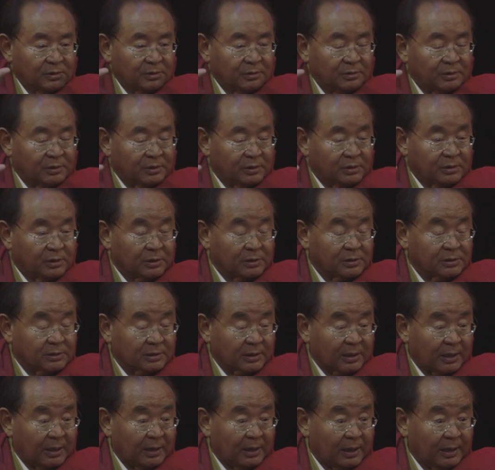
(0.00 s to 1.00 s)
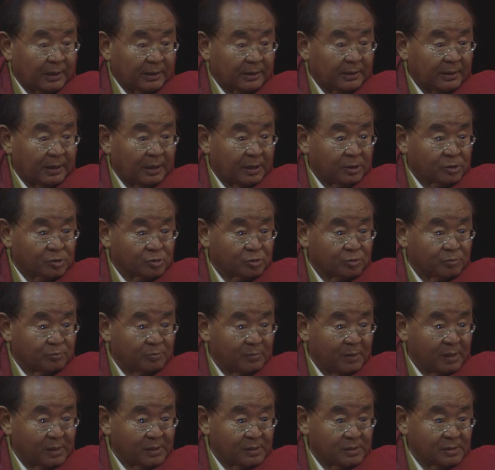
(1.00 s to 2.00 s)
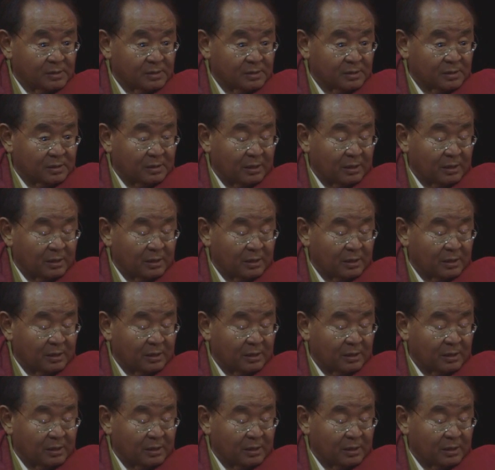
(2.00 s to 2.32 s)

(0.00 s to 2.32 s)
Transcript: reach the sky like nature mind,